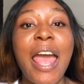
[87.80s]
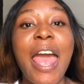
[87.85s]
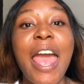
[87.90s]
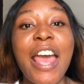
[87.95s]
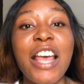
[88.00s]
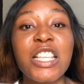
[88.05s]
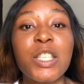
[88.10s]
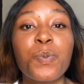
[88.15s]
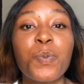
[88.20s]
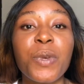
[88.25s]

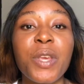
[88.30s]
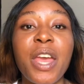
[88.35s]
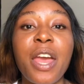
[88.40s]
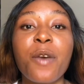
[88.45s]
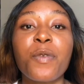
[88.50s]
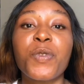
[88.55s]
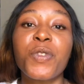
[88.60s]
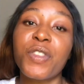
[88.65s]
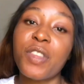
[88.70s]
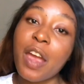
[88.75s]

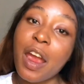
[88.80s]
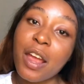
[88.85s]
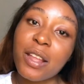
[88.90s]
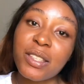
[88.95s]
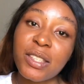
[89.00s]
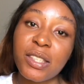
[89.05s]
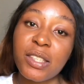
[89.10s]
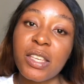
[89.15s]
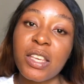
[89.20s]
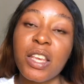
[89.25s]
SPF
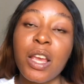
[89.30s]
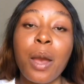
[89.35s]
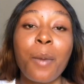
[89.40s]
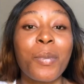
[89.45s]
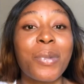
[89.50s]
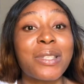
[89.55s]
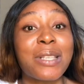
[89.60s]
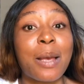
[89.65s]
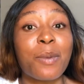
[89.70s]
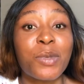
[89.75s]
30,
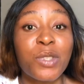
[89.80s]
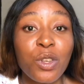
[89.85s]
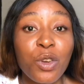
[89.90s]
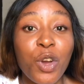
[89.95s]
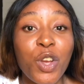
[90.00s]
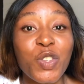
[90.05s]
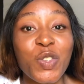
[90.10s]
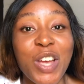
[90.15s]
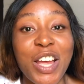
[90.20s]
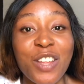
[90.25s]
but I'm still
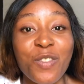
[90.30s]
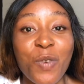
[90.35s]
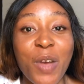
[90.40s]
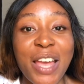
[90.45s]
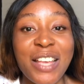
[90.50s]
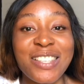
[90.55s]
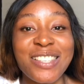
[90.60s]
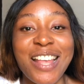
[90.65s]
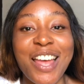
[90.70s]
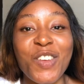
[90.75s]
going to
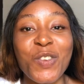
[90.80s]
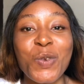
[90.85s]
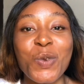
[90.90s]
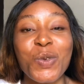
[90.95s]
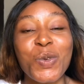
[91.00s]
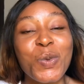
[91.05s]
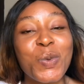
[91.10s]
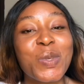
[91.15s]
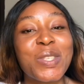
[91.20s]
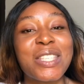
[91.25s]
advise that you
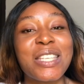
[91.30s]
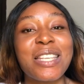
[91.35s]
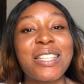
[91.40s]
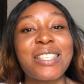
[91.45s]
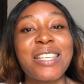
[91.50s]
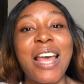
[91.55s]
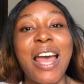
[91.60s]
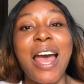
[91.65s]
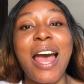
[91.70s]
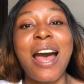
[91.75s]
use
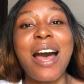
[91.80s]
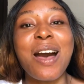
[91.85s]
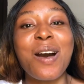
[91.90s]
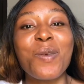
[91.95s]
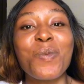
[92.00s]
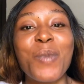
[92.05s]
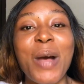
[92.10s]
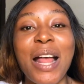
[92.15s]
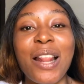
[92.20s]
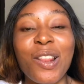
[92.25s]
it
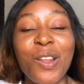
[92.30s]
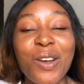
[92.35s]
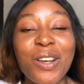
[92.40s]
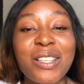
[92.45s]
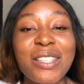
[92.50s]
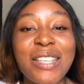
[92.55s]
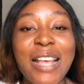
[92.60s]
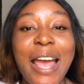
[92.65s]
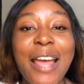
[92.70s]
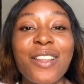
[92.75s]

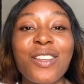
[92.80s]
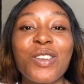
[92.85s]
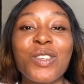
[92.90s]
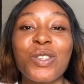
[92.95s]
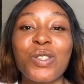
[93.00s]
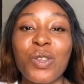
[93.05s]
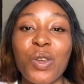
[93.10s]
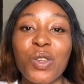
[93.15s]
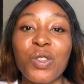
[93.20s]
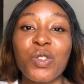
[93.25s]
alongside a
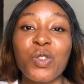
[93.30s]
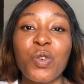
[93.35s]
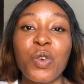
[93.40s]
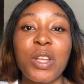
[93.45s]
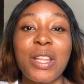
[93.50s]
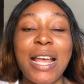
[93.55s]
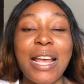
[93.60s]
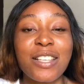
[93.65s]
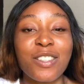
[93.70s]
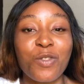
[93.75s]

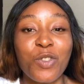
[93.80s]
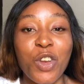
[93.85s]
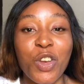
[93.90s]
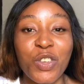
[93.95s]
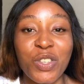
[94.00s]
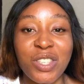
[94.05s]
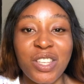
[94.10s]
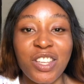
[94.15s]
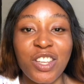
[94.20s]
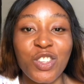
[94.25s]
sunscreen. That is if you're
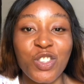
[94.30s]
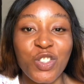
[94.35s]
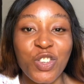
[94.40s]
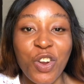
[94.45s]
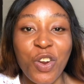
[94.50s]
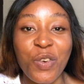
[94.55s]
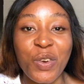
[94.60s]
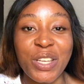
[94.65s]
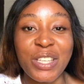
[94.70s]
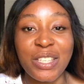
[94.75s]
using it
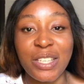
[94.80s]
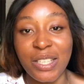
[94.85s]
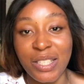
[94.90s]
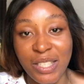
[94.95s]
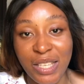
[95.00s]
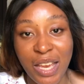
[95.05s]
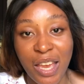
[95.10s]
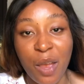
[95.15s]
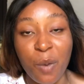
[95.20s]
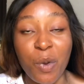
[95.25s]
during the
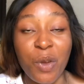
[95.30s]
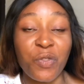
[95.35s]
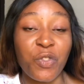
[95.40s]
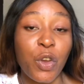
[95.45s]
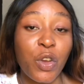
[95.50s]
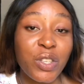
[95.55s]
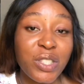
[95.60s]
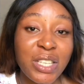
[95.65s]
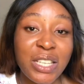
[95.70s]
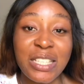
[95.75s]
day. But if
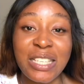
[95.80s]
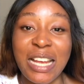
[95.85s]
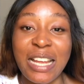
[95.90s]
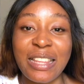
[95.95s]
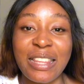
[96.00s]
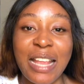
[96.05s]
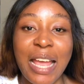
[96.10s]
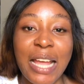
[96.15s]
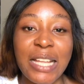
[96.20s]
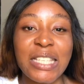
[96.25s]
you're using it
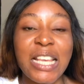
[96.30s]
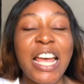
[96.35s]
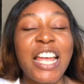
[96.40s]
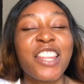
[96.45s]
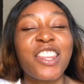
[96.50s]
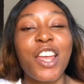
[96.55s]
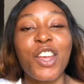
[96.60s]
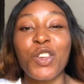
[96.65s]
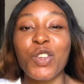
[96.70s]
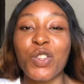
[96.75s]
at night,
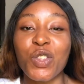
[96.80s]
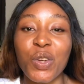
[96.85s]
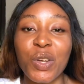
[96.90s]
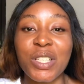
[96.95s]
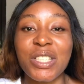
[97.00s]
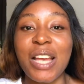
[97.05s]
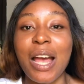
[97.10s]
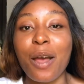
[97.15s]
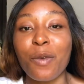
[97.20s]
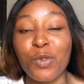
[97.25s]
then you
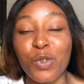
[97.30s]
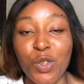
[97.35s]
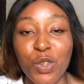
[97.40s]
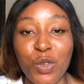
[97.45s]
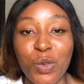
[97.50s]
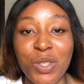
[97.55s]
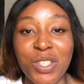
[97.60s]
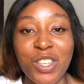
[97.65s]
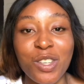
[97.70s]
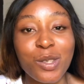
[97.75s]
don't have to
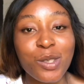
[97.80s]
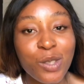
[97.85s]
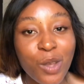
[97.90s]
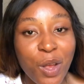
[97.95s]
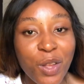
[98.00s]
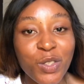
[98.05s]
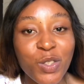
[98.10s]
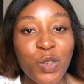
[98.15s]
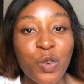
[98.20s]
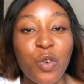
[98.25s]
use a
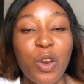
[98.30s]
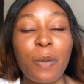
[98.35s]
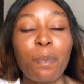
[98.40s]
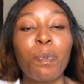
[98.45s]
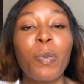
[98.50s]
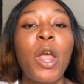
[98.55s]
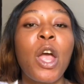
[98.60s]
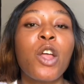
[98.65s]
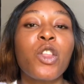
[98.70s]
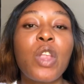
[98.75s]

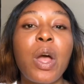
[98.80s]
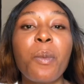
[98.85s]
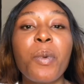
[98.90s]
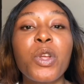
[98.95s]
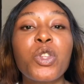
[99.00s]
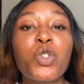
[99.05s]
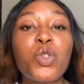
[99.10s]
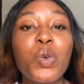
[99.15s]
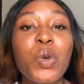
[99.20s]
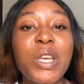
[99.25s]
sunscreen.
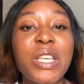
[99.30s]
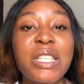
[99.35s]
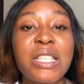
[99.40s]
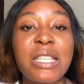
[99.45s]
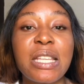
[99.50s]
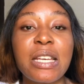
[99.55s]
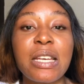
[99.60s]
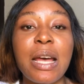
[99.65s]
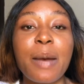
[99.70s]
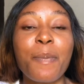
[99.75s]
Number 2 is
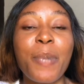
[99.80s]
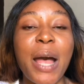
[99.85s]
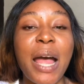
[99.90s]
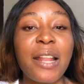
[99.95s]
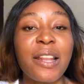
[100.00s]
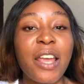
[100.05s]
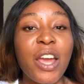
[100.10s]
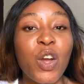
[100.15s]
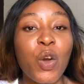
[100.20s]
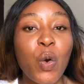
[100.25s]
the
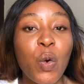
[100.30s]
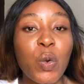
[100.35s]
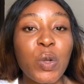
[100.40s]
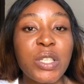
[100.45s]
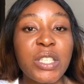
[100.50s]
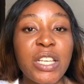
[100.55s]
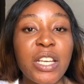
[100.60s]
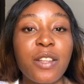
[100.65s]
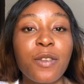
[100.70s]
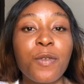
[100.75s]
Pallier
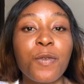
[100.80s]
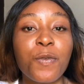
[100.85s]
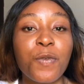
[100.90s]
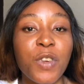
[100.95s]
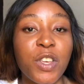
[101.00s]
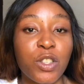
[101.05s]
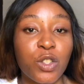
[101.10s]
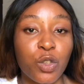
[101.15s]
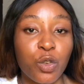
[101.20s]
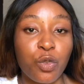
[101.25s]
Golden
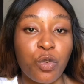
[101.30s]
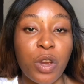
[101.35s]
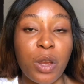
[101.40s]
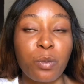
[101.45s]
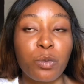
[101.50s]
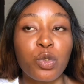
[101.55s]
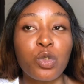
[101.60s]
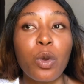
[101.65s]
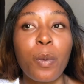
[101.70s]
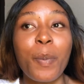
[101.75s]
Face
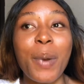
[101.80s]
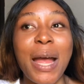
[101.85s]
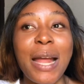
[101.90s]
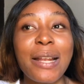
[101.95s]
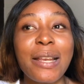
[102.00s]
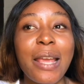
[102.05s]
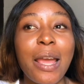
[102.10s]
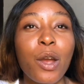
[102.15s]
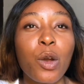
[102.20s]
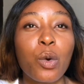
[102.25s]
Cream. So
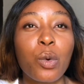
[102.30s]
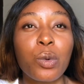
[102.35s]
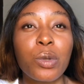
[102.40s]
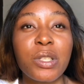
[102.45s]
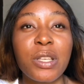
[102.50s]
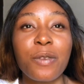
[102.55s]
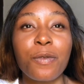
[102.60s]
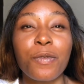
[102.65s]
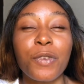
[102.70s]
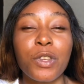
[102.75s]
Pallier
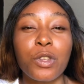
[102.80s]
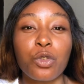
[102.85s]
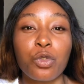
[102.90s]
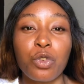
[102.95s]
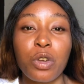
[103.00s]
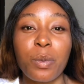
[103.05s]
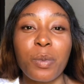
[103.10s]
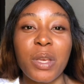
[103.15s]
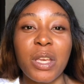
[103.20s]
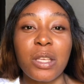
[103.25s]
Golden Face
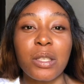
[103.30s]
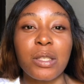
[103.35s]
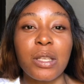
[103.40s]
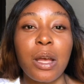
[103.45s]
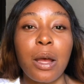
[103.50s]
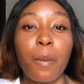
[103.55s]
Cream is